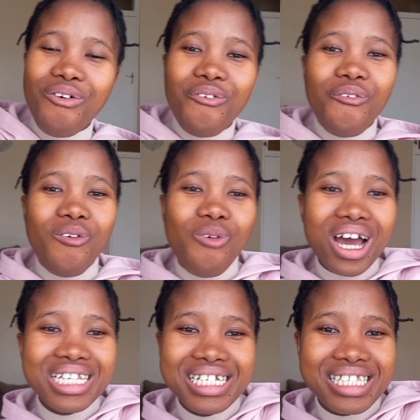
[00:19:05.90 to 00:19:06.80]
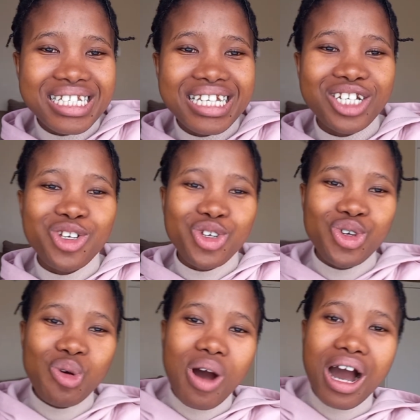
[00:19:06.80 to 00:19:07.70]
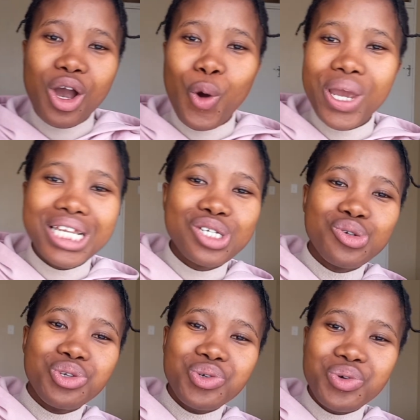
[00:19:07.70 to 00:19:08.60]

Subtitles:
what is it that you are going to do